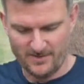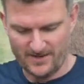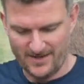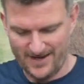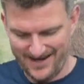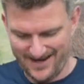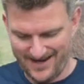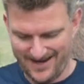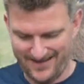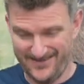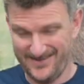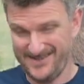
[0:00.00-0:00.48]
but
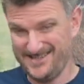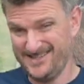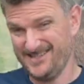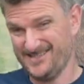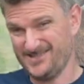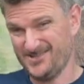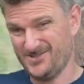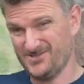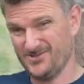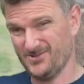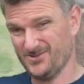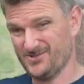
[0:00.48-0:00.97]
then again, this
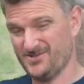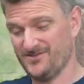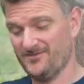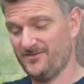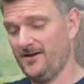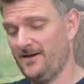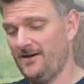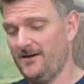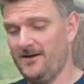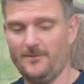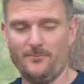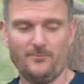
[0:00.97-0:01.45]
is a sort of
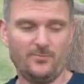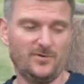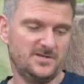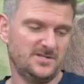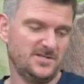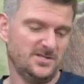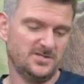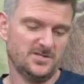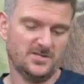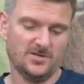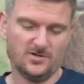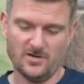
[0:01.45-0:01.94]

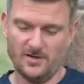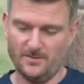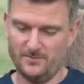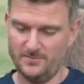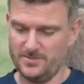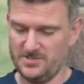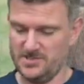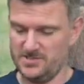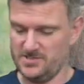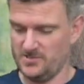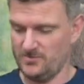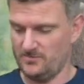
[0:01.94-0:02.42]
precision
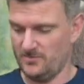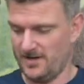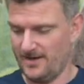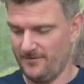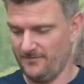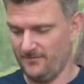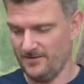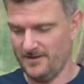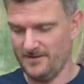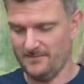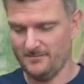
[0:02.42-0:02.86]
competition rifle.